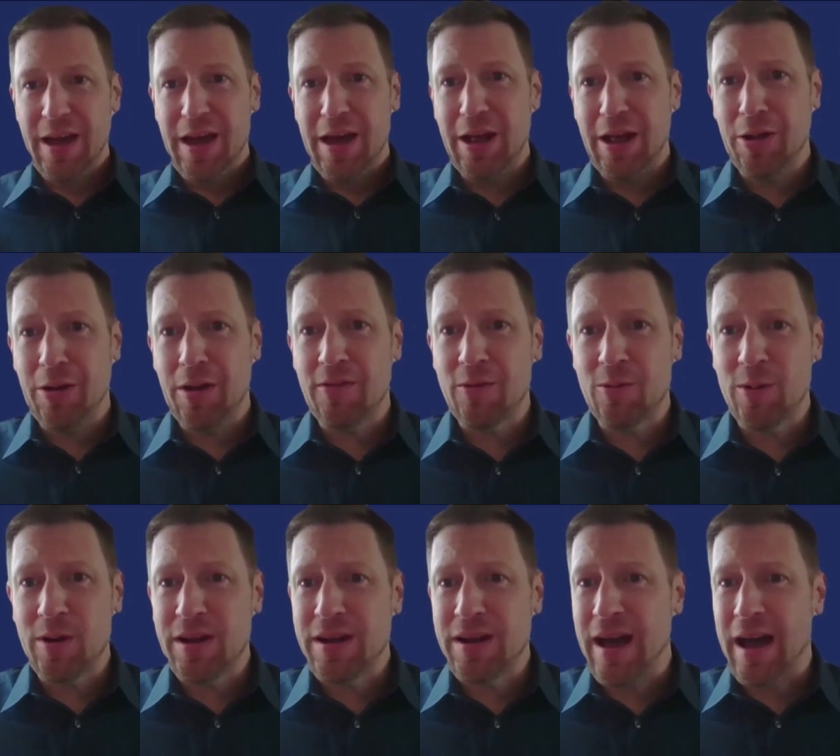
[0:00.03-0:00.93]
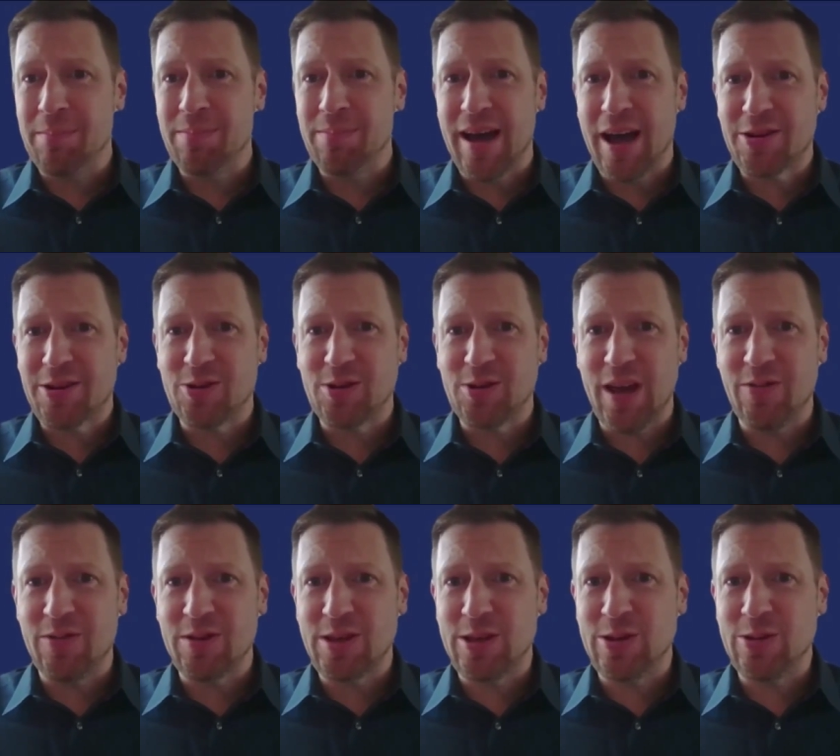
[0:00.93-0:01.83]
Hello, everyone. I'm Dr.
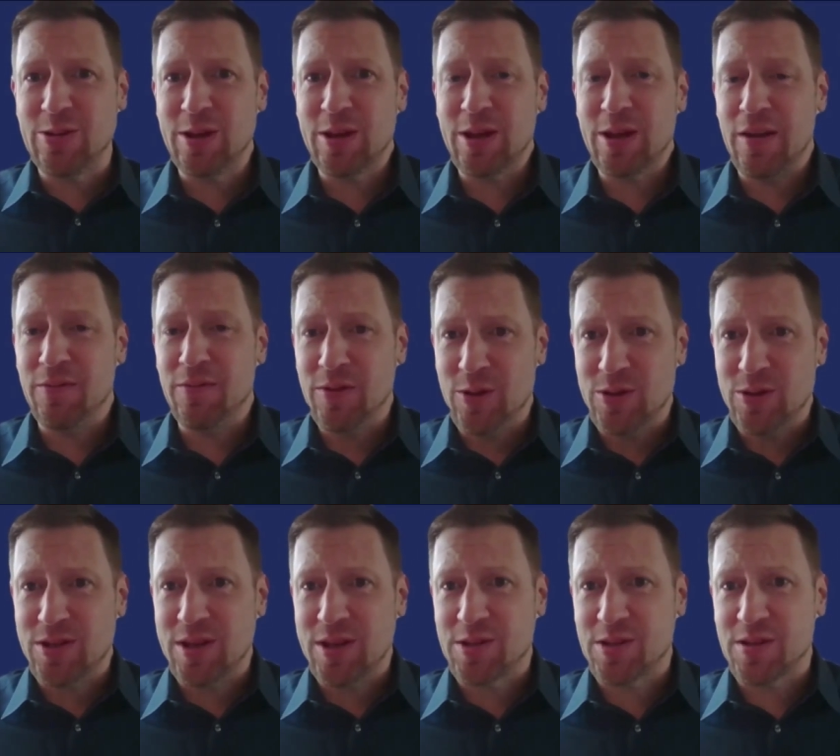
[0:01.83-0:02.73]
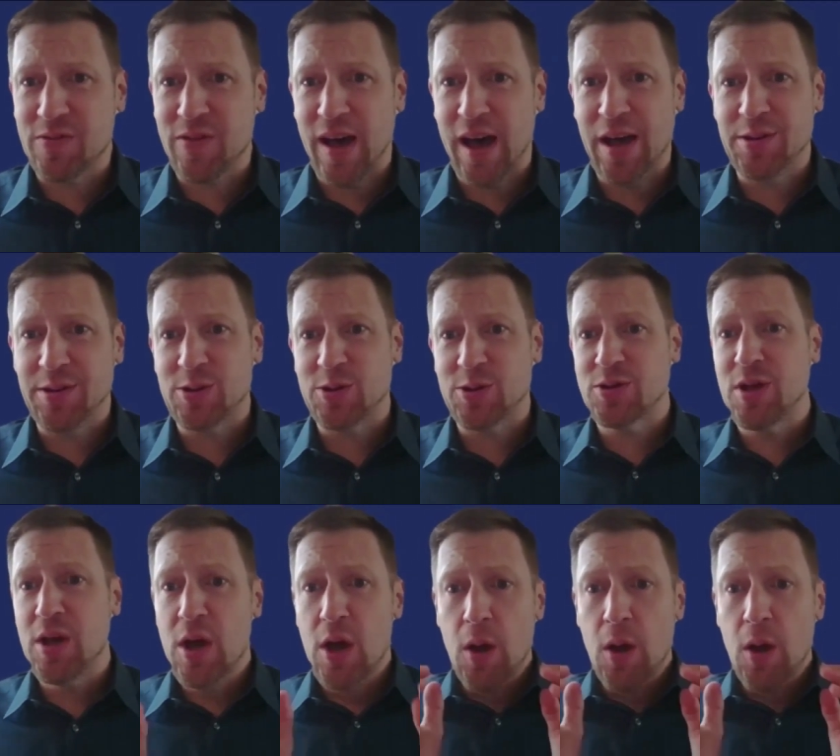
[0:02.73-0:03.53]
David Cunic of UCS Advisors,